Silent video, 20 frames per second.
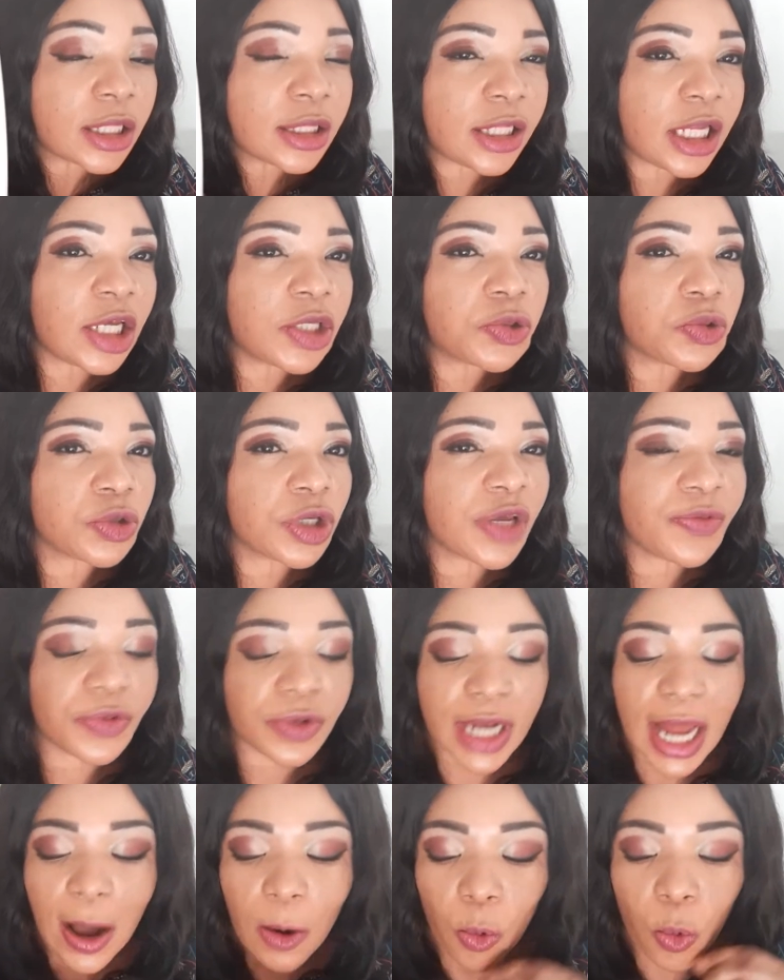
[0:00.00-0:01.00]
this will give you
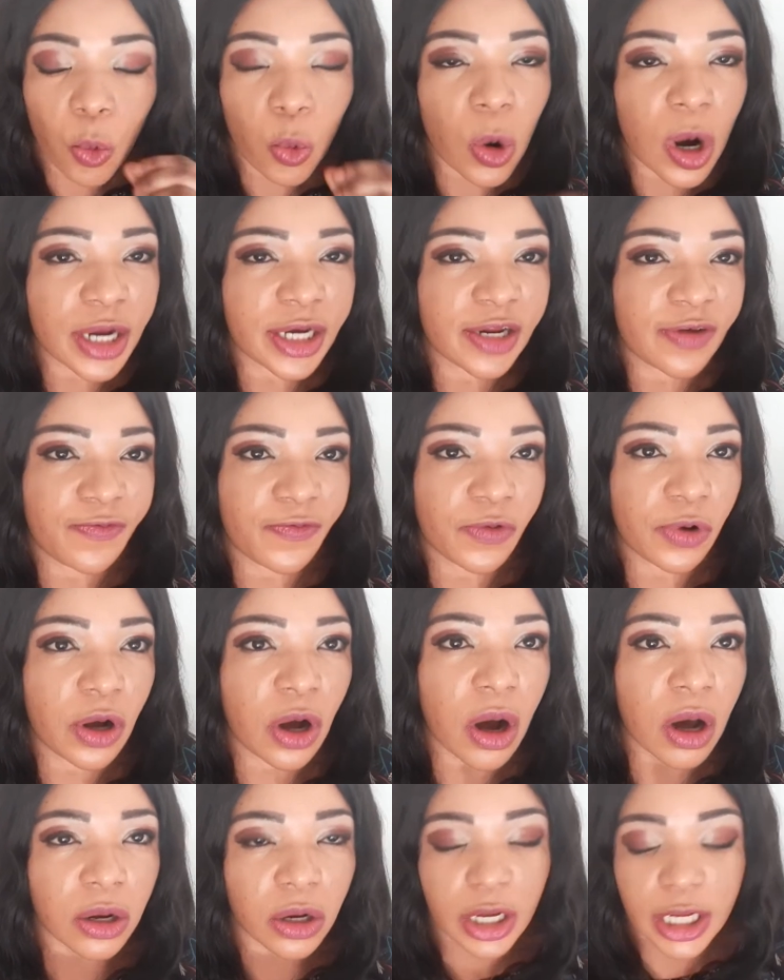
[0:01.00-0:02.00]
that wonderful
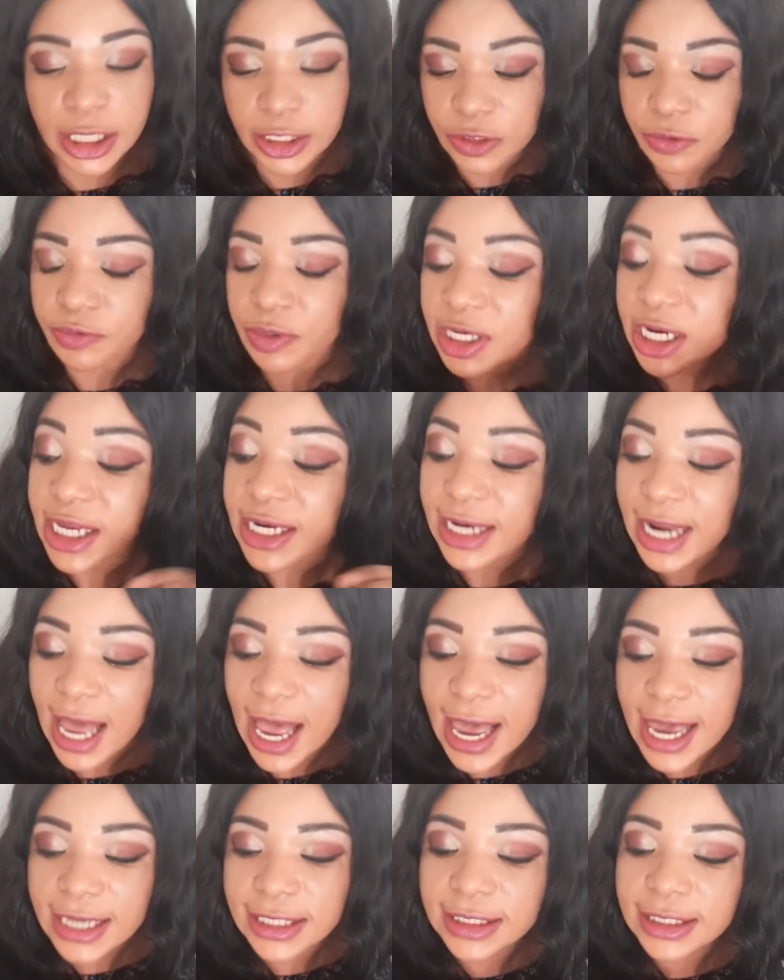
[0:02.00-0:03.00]
color it's really
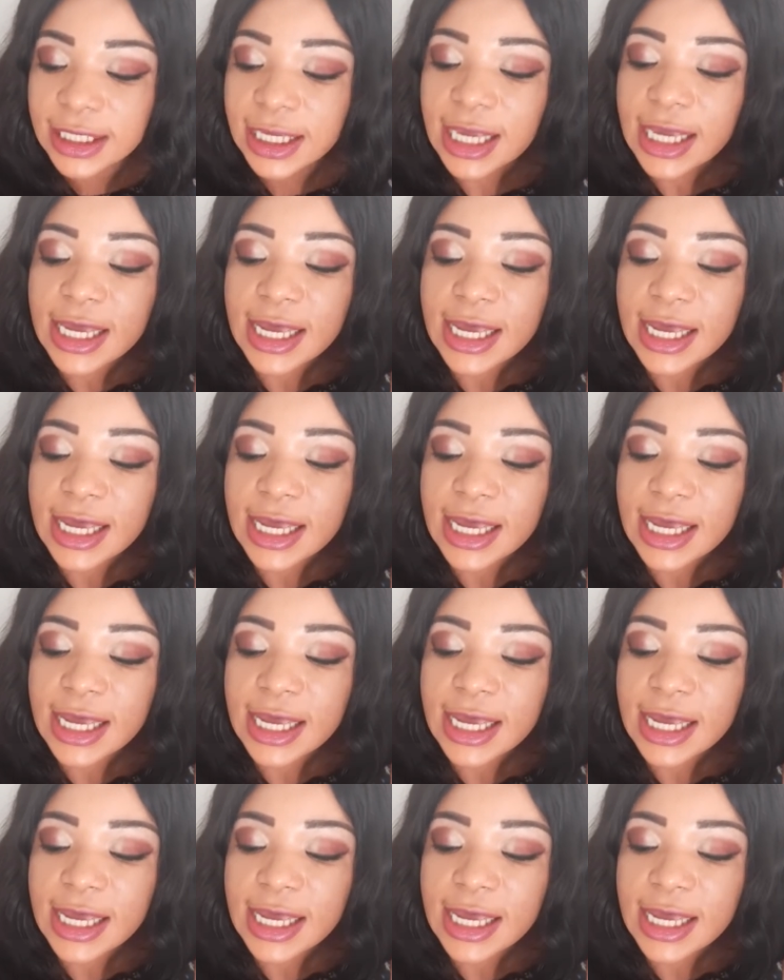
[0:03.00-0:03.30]
nice